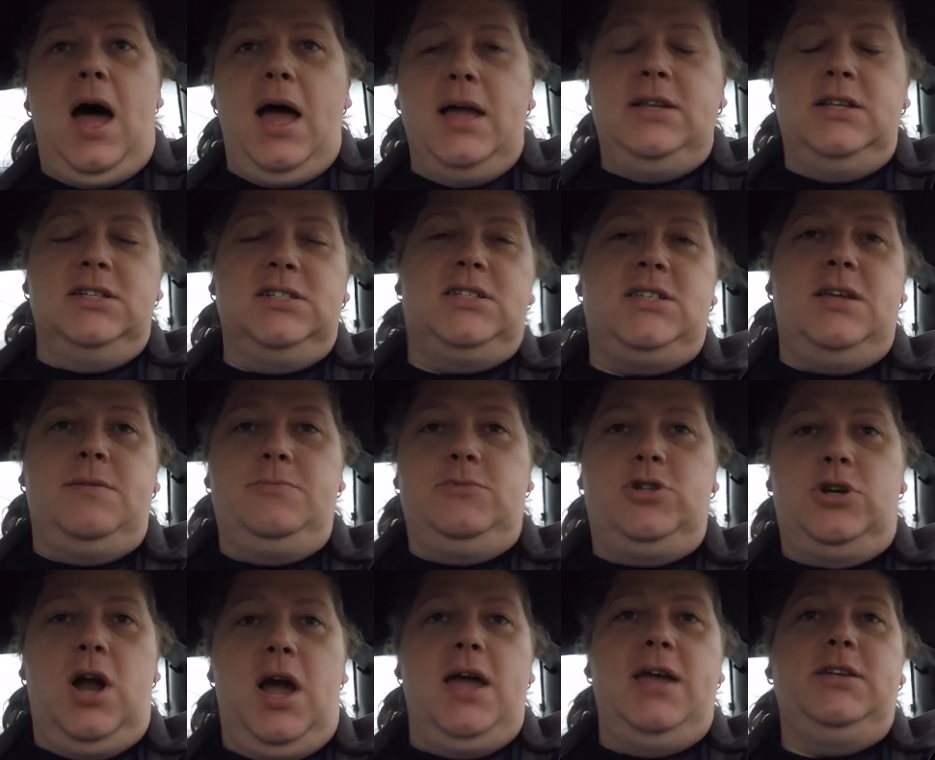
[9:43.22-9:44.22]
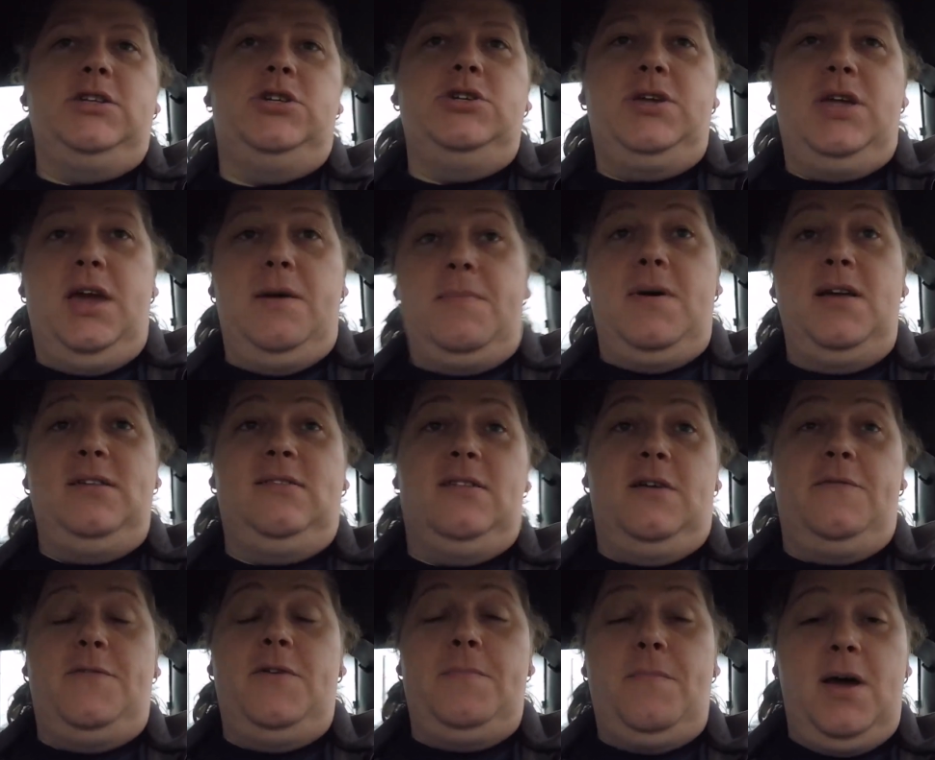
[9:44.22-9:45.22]
just am trying to get
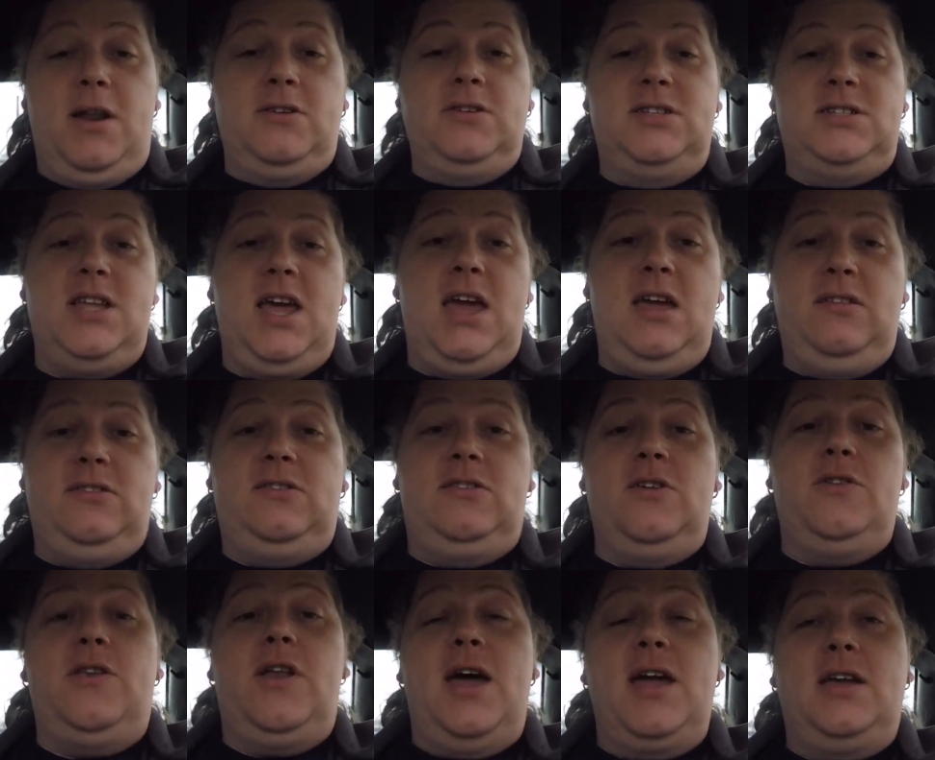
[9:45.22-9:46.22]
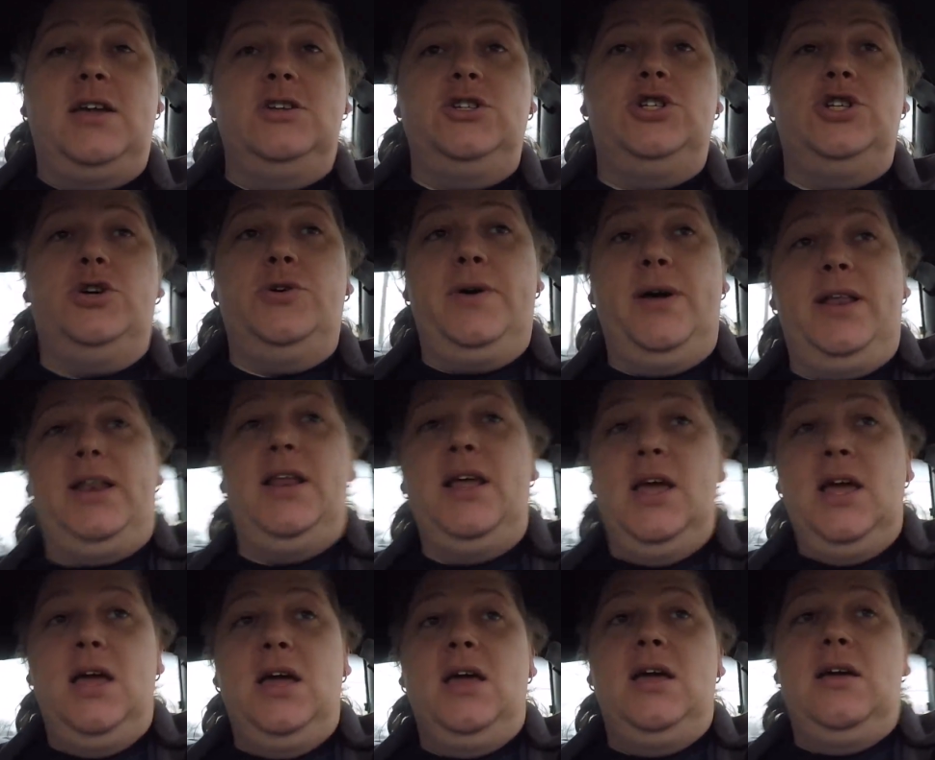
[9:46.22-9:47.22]
myself in a better state so that I can do it
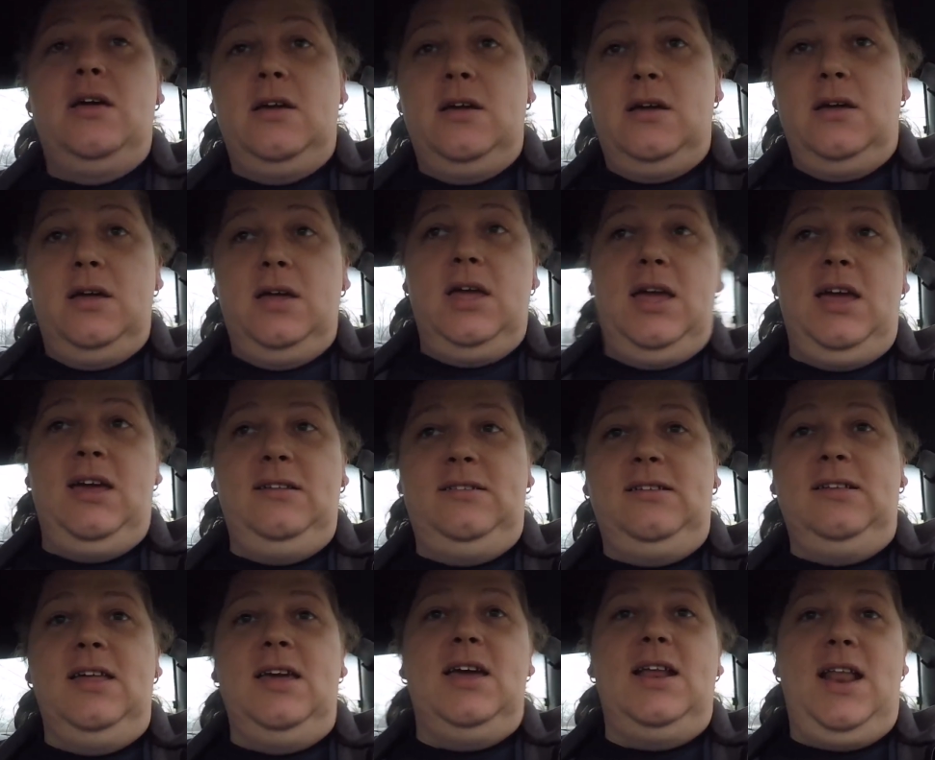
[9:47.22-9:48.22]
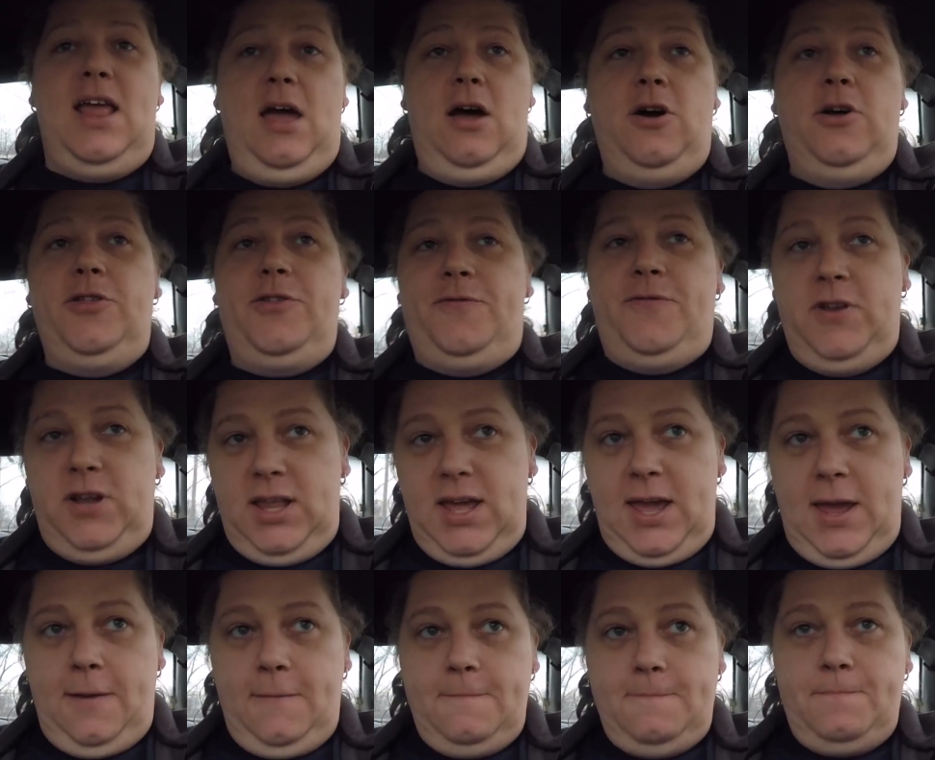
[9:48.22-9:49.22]
easily and
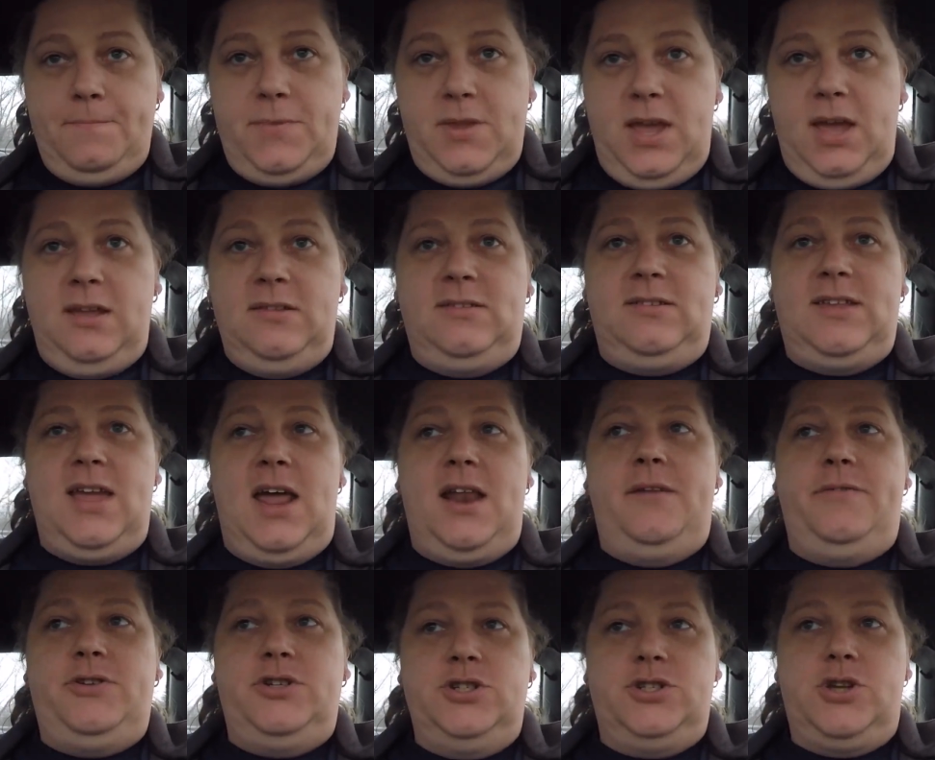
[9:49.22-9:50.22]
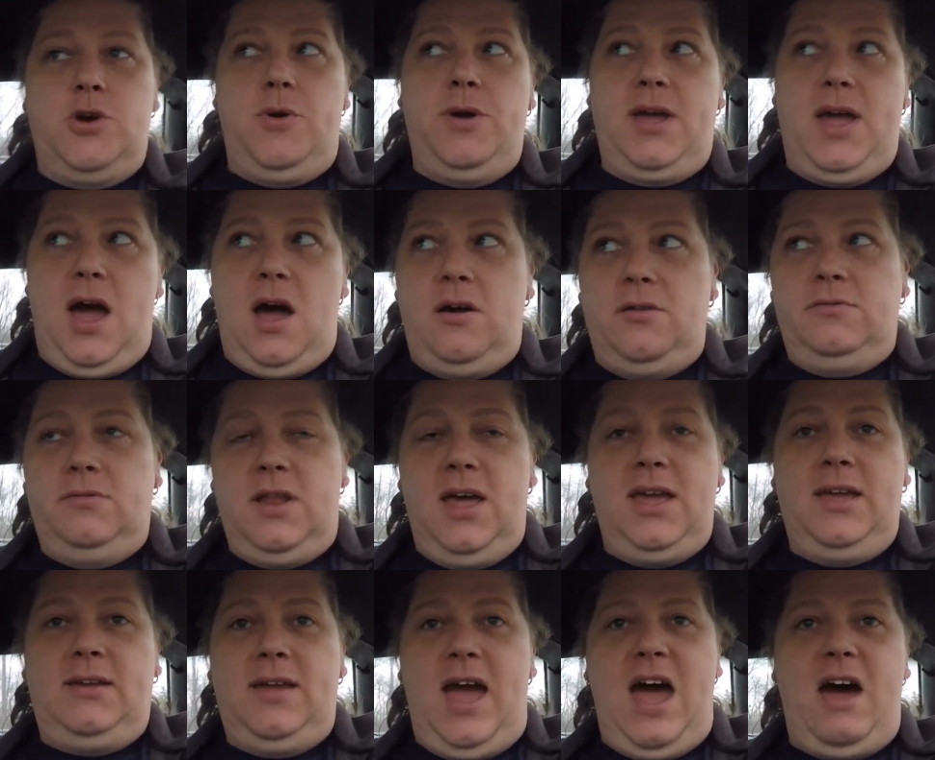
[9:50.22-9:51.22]
healthfully instead of just going out and
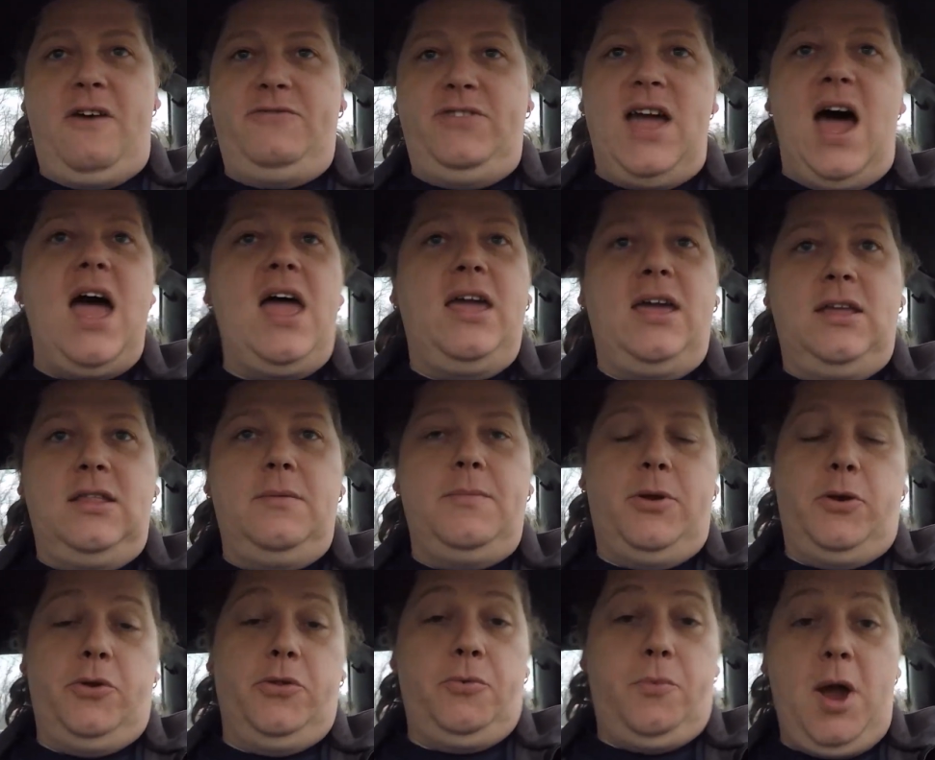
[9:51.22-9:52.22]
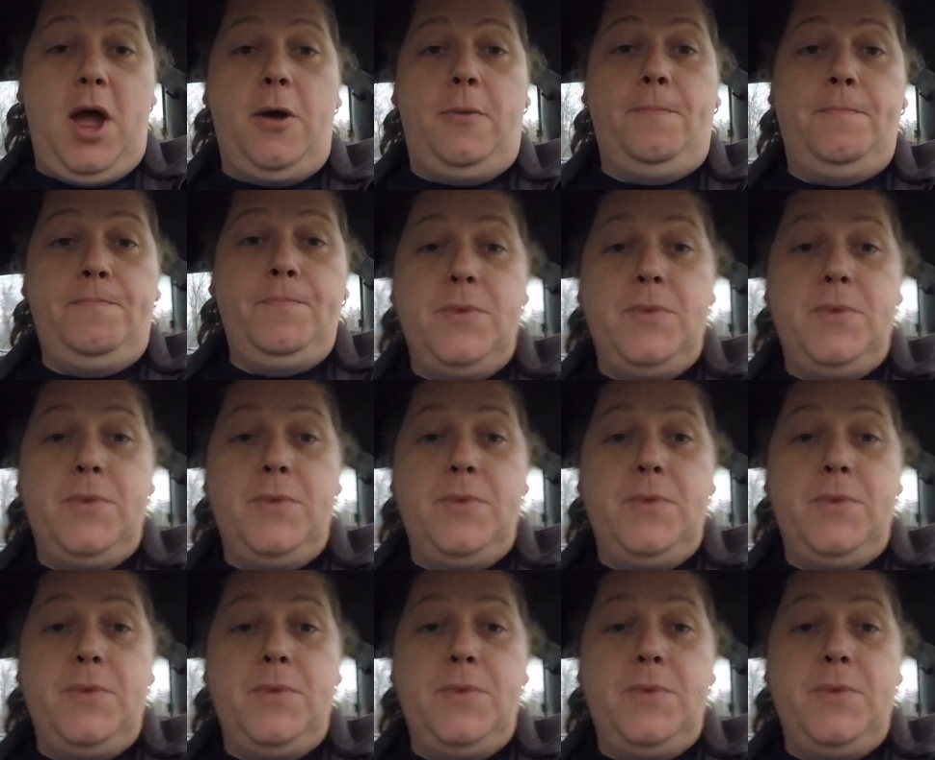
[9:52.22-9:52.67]
like half dying in the middle of the road.